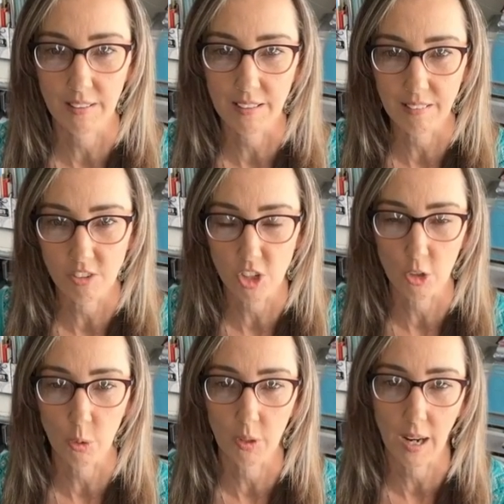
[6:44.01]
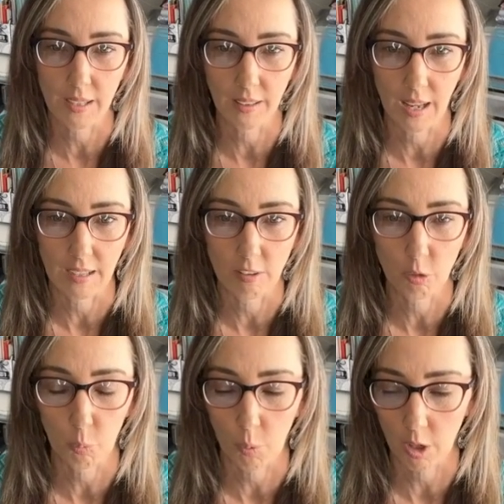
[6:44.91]
these general
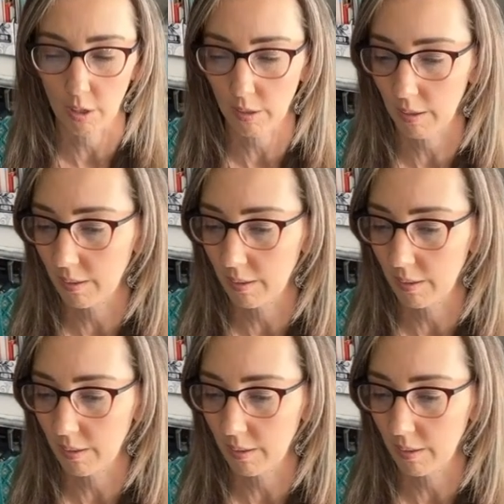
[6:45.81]
guidelines work.